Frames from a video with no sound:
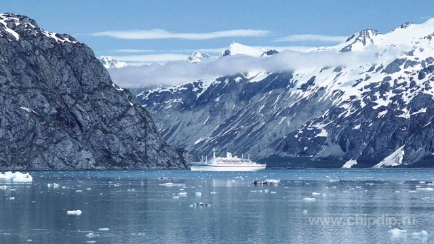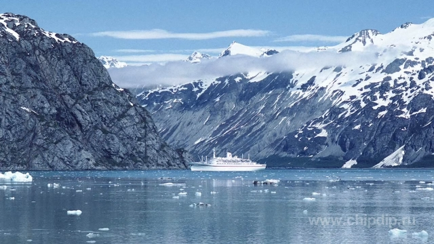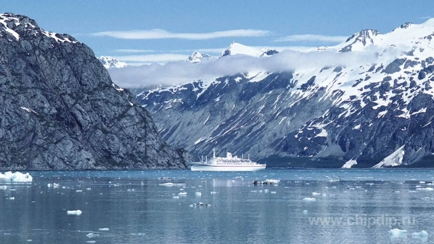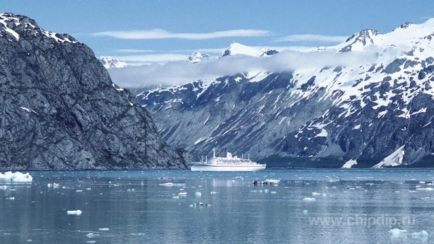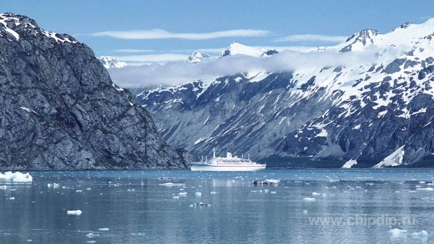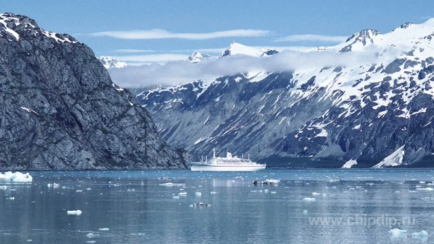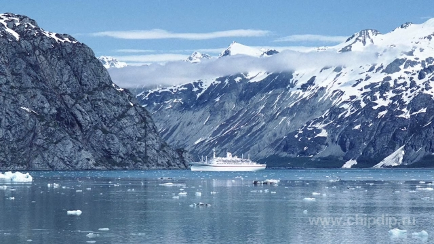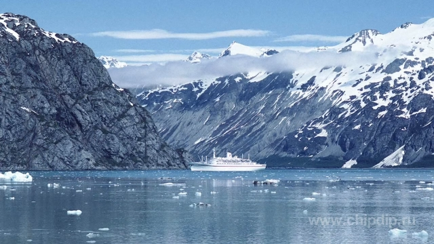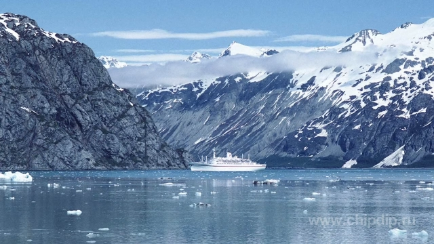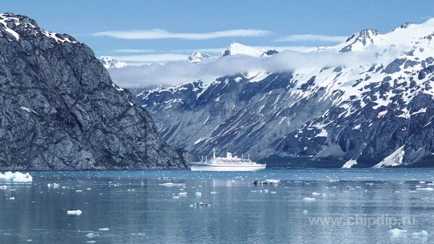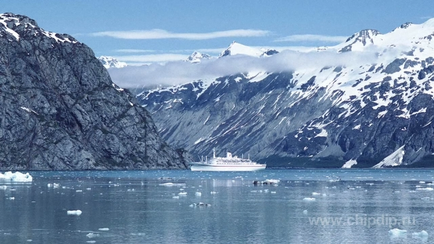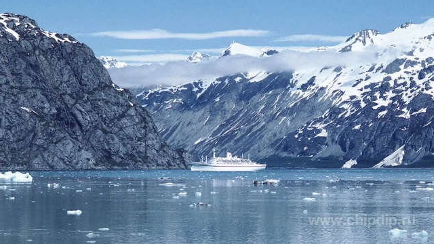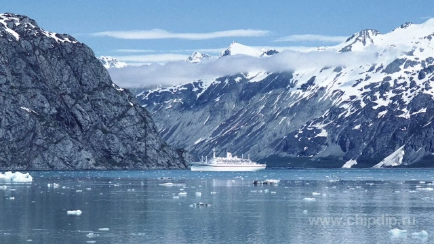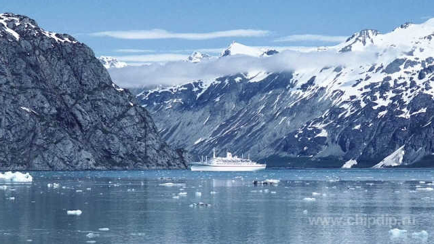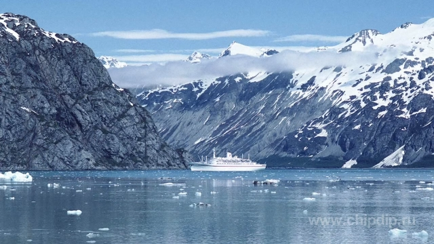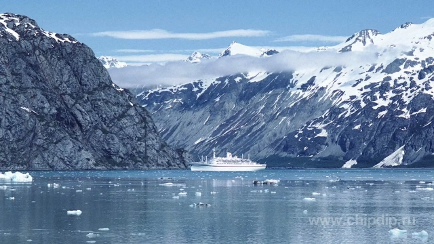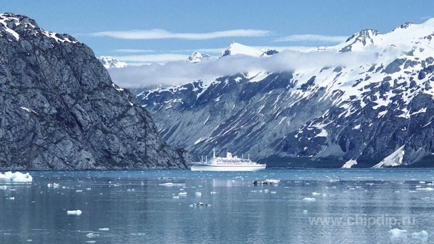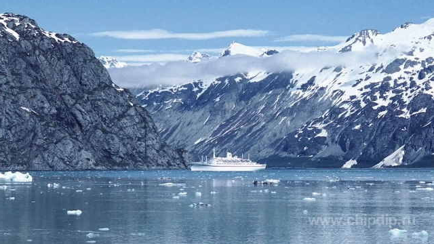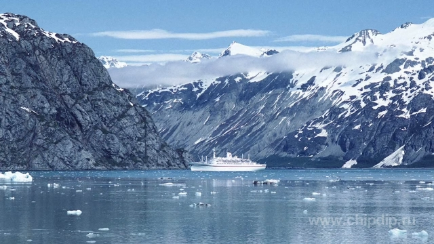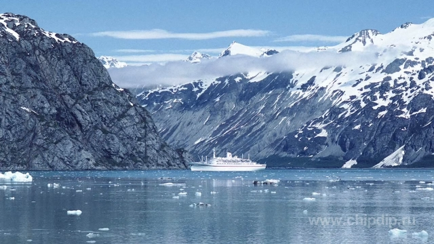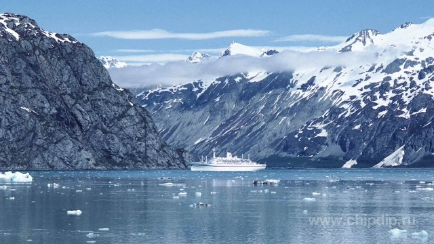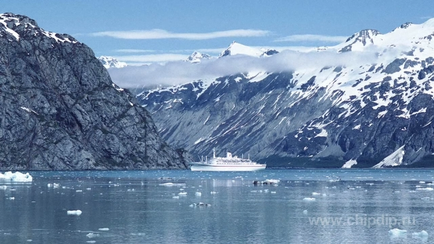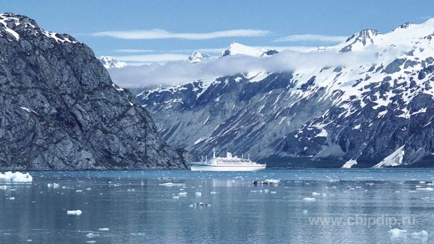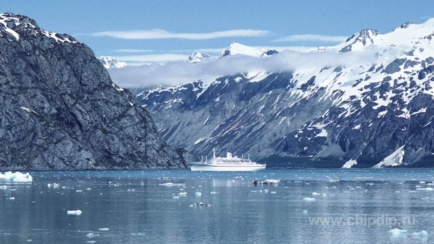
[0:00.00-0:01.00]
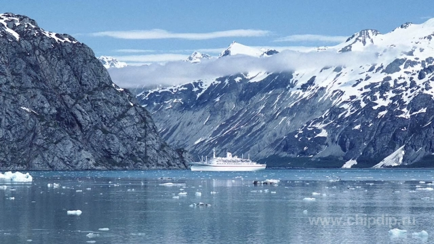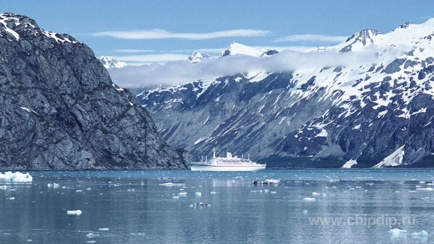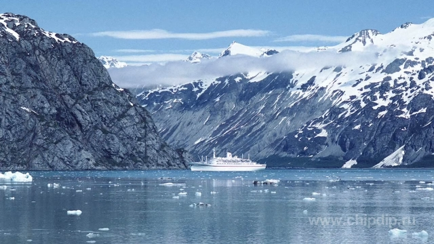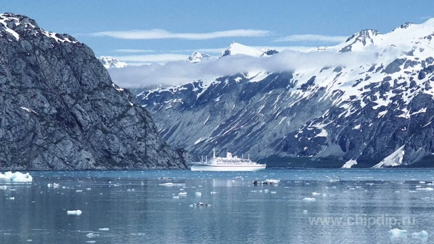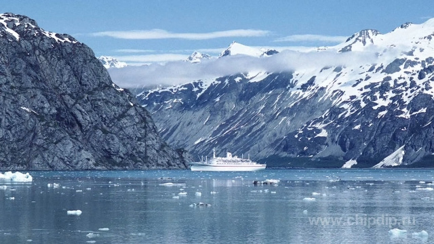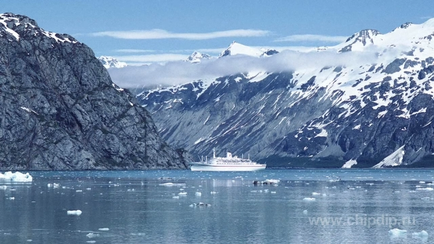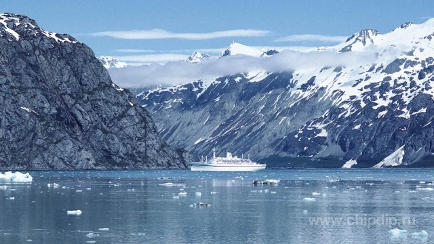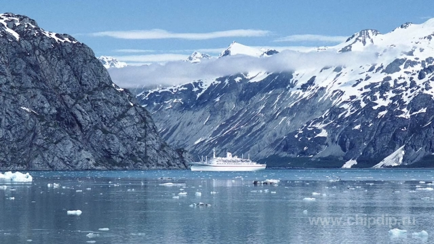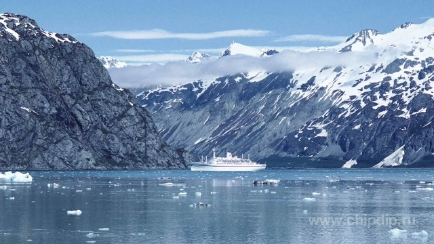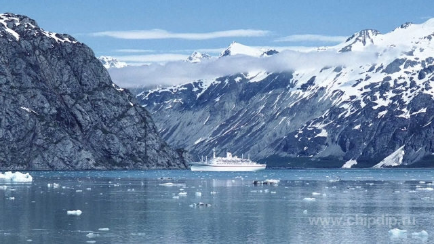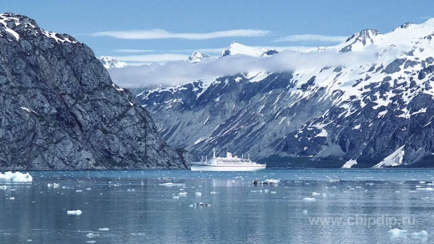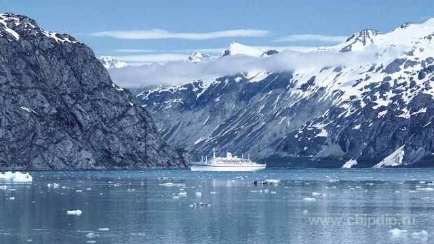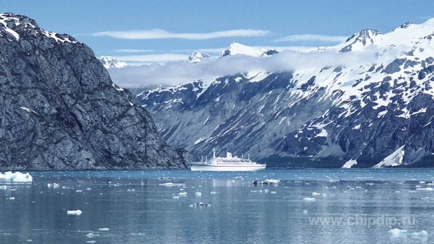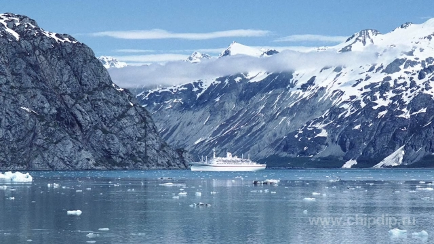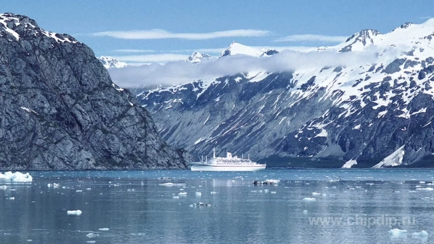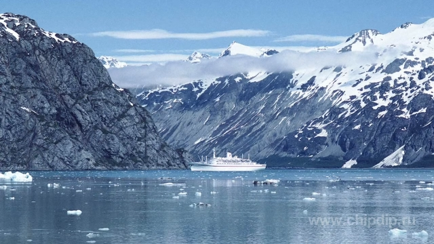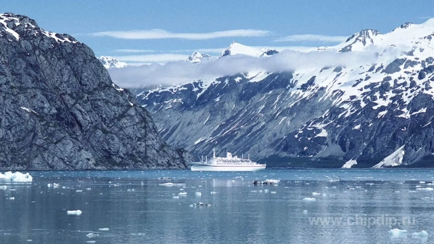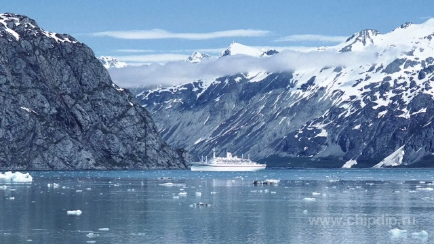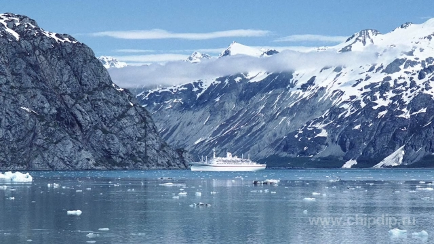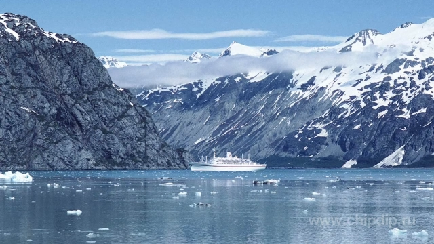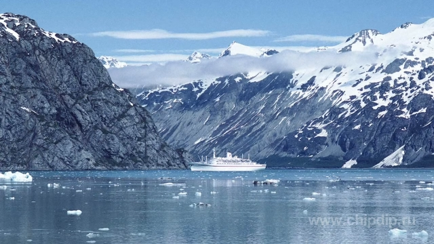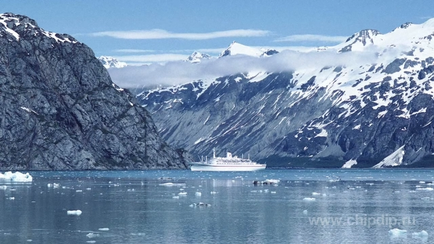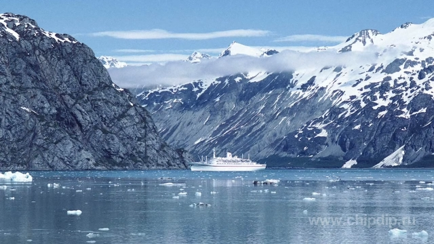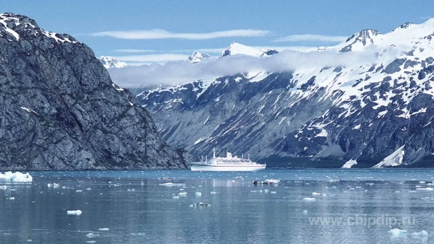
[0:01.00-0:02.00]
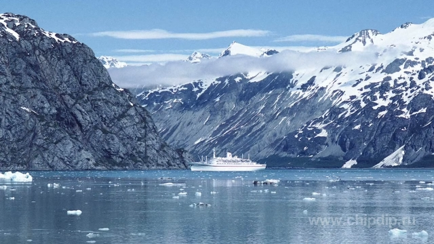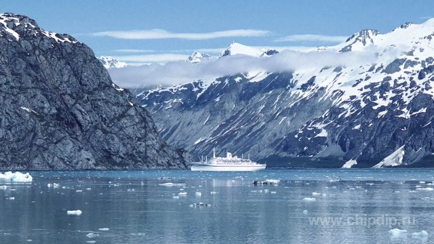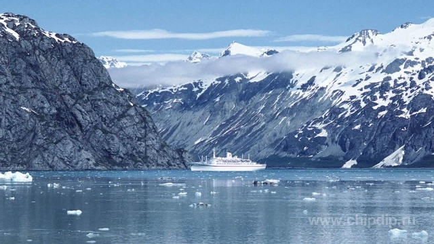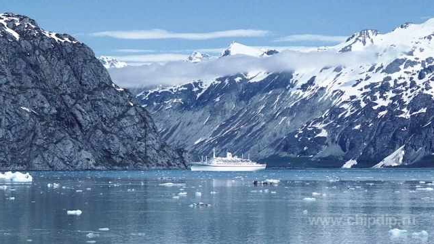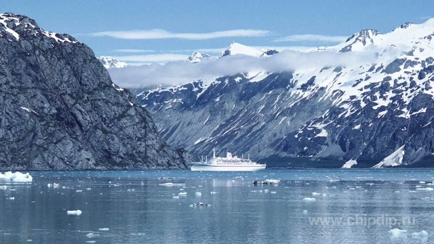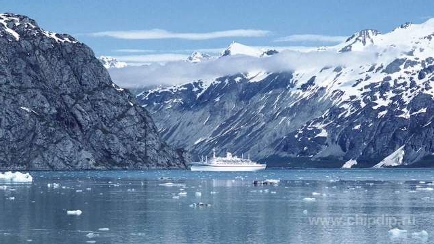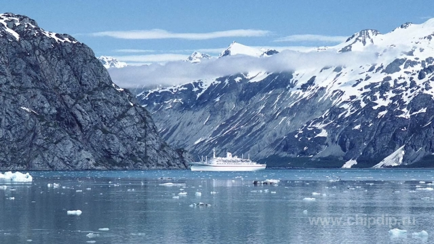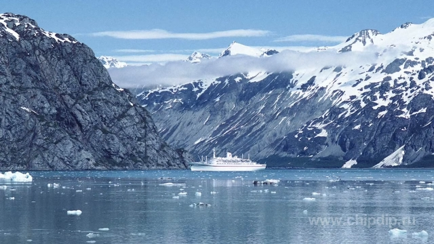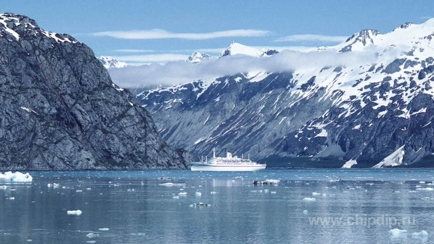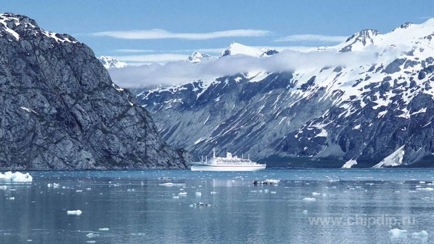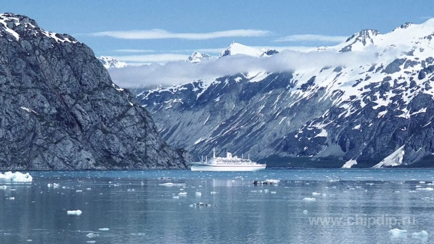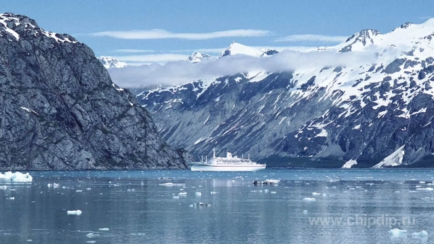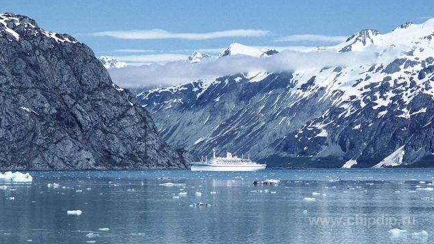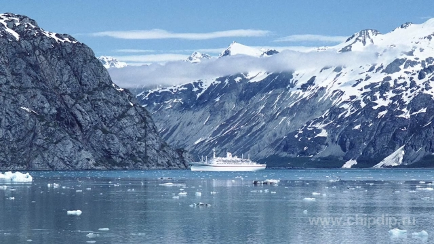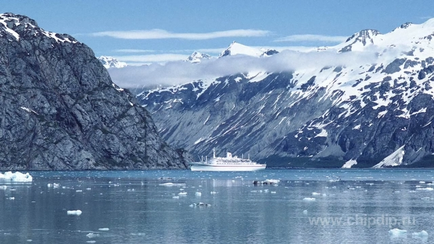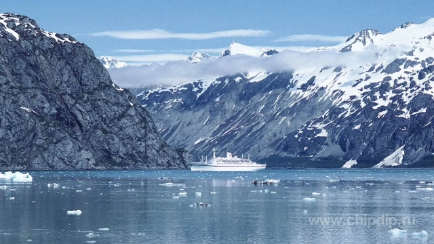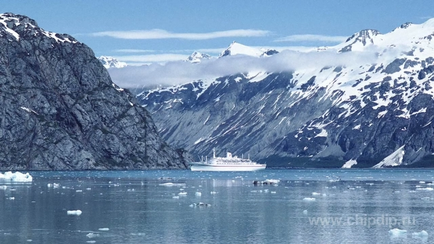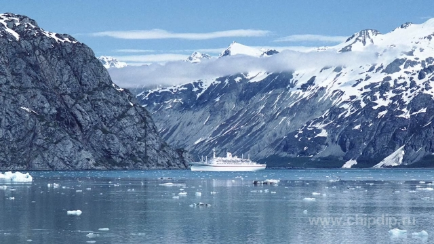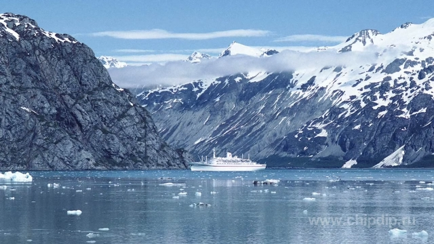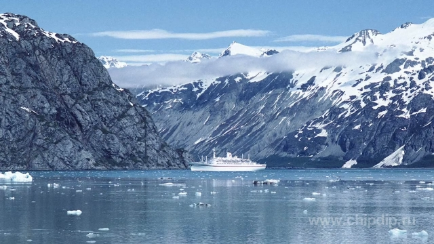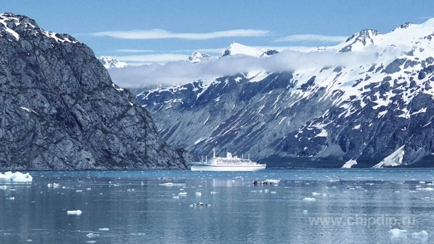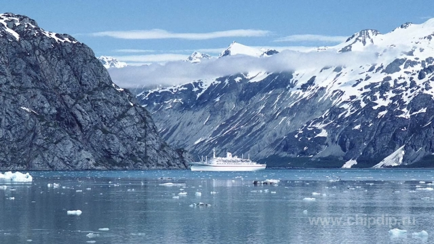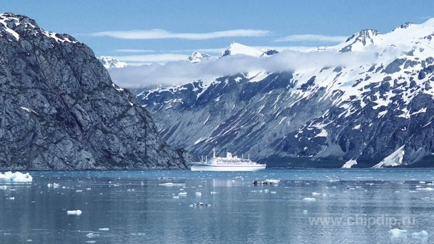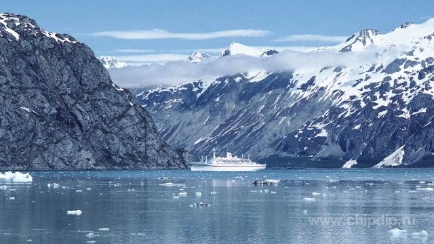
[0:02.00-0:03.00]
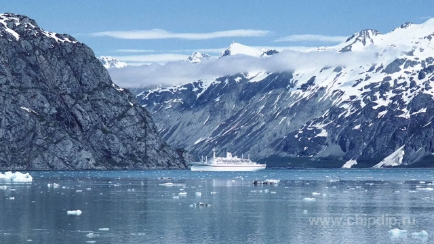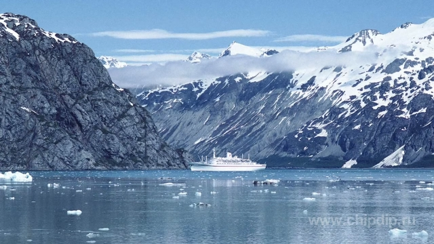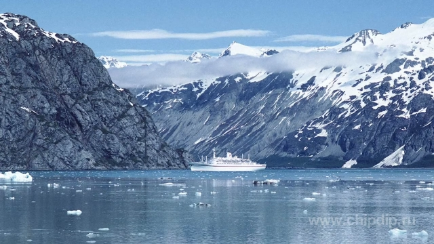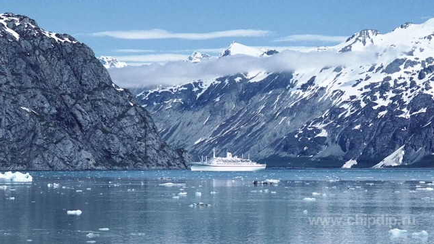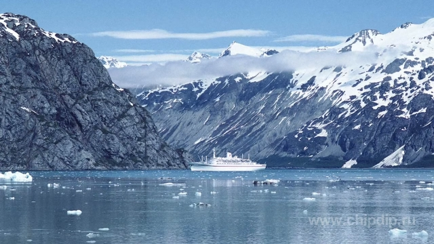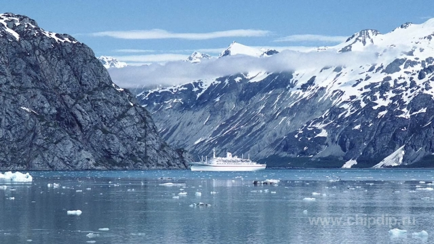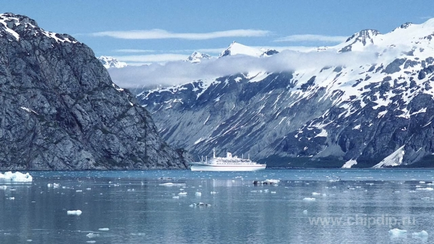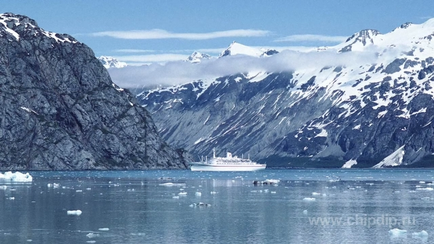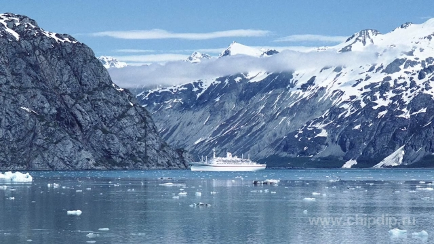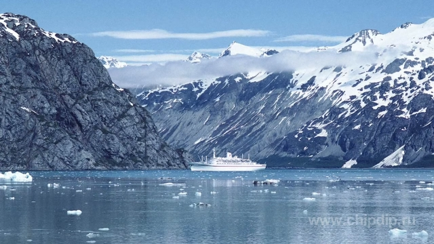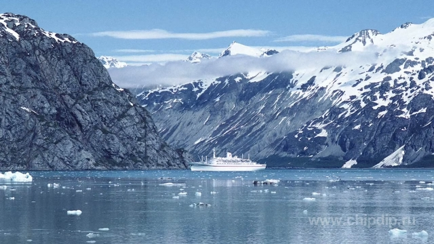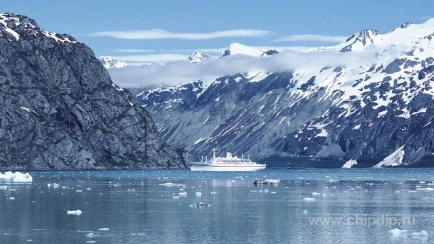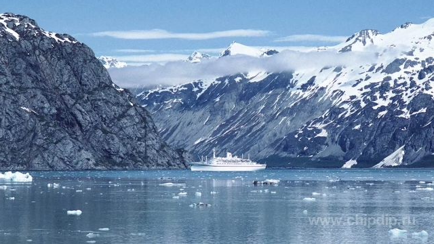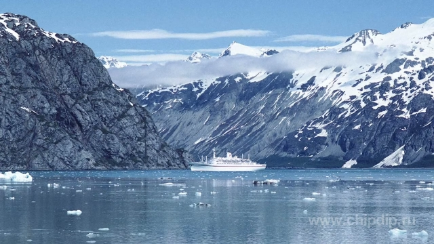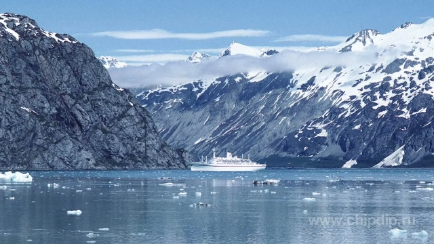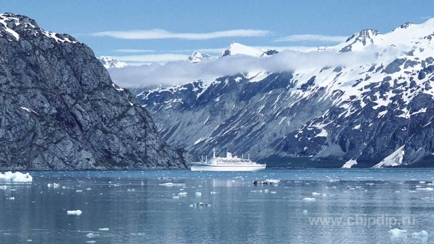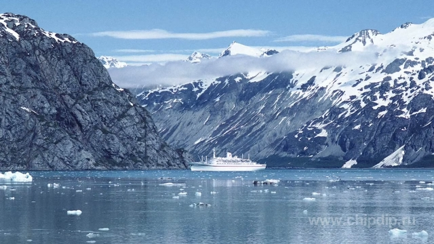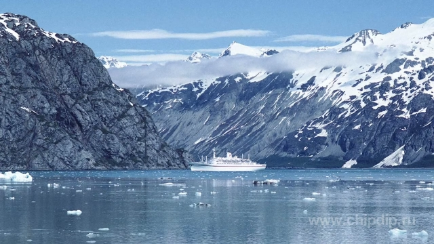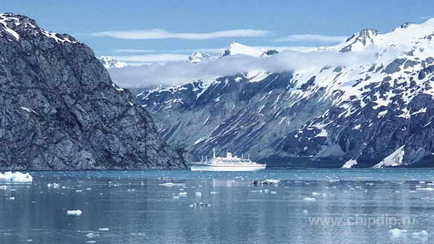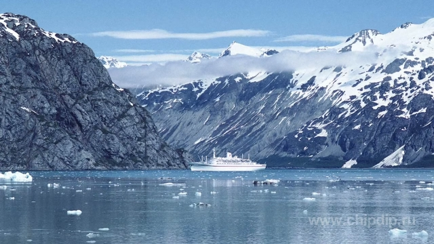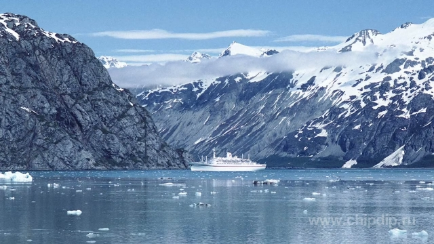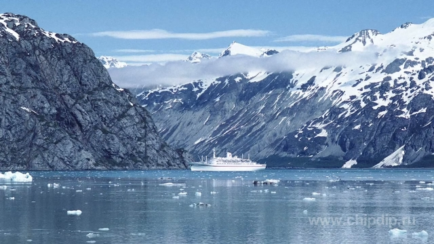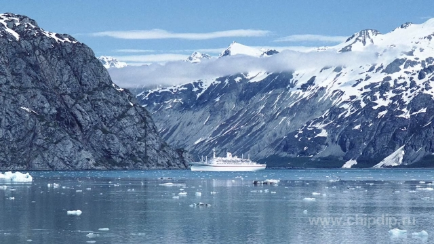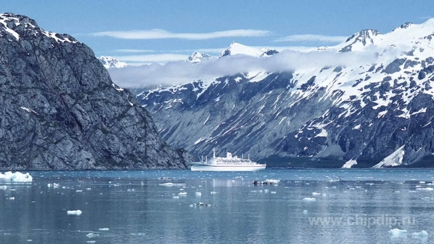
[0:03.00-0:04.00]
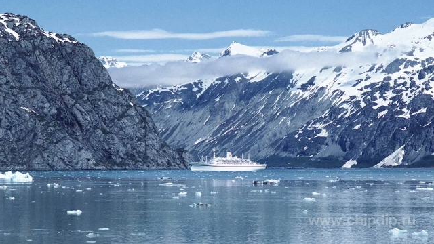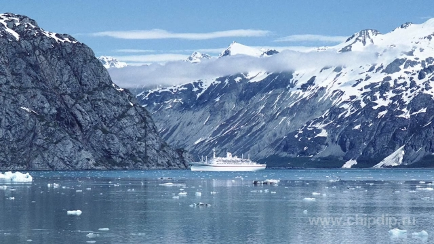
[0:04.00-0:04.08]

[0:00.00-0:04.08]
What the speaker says: No face is visible, so there are no lips to read.